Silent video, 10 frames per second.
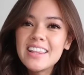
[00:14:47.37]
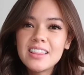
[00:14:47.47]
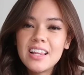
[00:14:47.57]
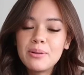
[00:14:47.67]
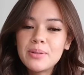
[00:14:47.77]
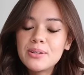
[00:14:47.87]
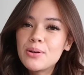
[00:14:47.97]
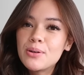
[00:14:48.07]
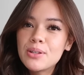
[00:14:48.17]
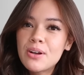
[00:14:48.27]
Let me
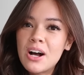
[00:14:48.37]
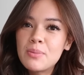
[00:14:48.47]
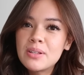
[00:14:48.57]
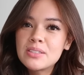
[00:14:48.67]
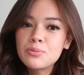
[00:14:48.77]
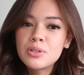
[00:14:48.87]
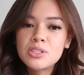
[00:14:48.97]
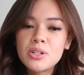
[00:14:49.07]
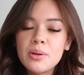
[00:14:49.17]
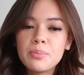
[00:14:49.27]
know in the comments
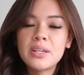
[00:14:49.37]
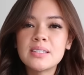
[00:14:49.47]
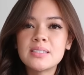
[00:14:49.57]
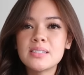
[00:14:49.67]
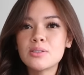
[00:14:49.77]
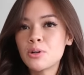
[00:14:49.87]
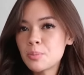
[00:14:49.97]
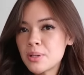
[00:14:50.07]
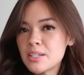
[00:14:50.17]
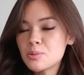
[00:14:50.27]
which pieces or
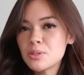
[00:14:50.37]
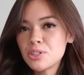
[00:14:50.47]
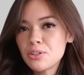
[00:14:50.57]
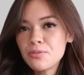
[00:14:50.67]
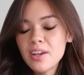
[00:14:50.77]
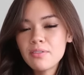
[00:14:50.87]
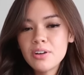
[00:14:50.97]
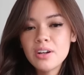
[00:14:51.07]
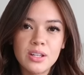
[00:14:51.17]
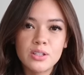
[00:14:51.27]
piece was your
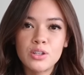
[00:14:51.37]
favorite.